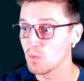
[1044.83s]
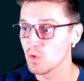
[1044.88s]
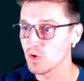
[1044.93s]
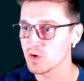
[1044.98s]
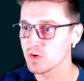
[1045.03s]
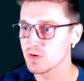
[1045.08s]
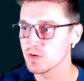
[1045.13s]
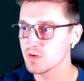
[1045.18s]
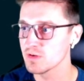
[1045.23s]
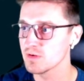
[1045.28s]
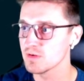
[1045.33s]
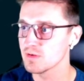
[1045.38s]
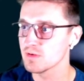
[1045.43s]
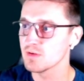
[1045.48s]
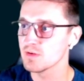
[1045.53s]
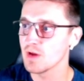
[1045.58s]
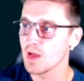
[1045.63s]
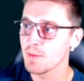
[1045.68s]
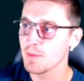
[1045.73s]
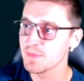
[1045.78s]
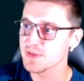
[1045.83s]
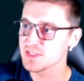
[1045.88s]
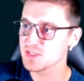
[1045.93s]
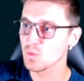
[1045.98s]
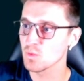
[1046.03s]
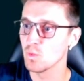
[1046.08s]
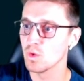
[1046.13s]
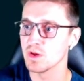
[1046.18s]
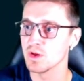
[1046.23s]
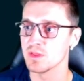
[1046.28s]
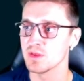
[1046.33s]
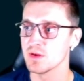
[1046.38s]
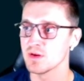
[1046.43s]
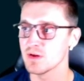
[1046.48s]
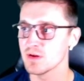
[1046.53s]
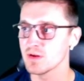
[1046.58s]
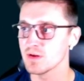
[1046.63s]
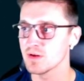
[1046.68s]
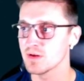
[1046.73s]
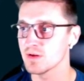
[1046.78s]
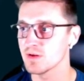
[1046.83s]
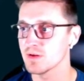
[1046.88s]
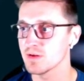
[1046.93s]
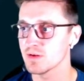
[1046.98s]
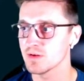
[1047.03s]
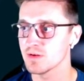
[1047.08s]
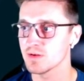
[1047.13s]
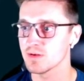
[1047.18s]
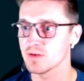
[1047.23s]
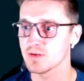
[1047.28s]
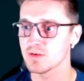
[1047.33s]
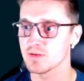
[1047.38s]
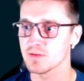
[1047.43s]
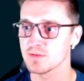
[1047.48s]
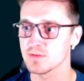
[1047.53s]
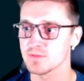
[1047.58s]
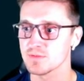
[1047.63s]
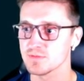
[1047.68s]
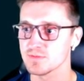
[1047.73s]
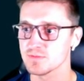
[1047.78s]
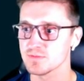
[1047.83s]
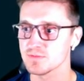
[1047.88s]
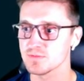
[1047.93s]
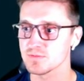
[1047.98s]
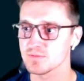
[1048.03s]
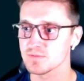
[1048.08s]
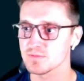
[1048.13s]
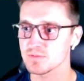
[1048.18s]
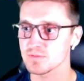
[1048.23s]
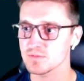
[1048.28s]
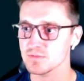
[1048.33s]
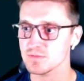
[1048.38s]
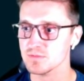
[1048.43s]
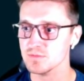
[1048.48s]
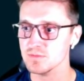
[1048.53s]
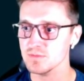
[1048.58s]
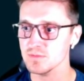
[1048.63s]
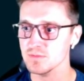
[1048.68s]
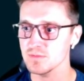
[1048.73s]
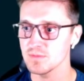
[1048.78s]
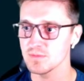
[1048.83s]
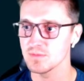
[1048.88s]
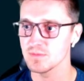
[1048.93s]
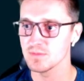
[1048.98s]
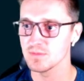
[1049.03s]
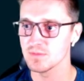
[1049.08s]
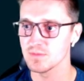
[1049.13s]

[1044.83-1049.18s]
After searching literally every other route and not finding a single water Pokemon,